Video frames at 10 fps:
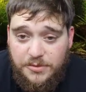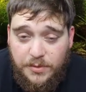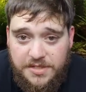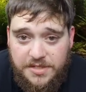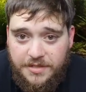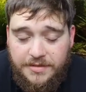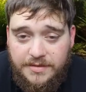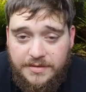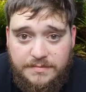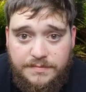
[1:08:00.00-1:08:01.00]
wizard.
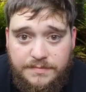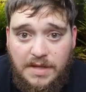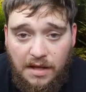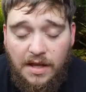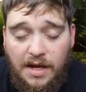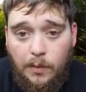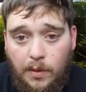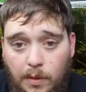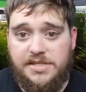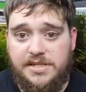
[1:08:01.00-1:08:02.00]
I like
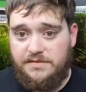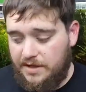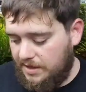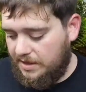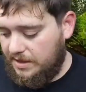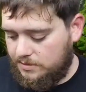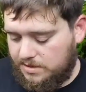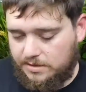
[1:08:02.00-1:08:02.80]
watching his videos.